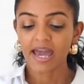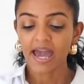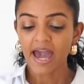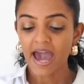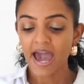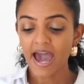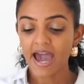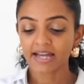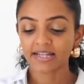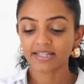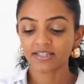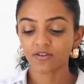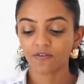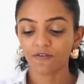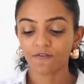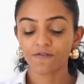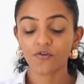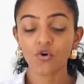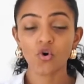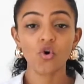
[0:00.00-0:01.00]
And
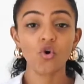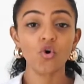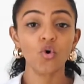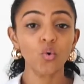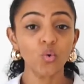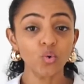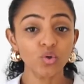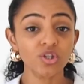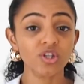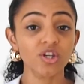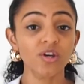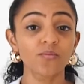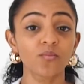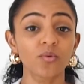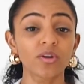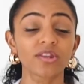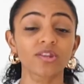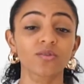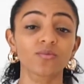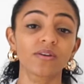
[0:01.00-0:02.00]
for autumn,
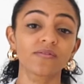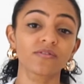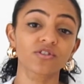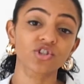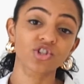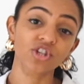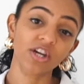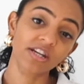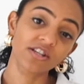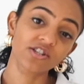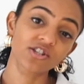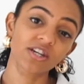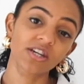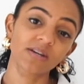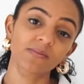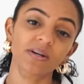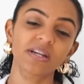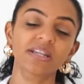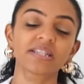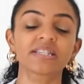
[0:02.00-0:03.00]
when the weather's changing
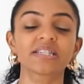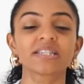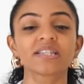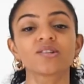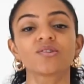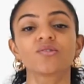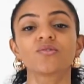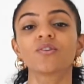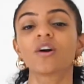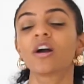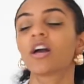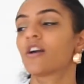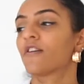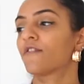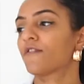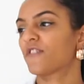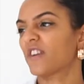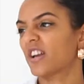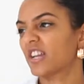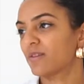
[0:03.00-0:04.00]
but it's still
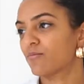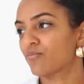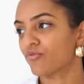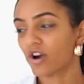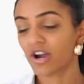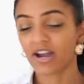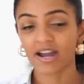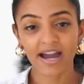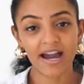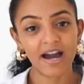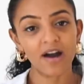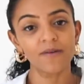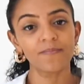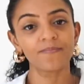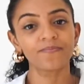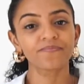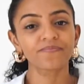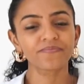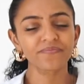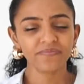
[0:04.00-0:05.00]
fairly bright out,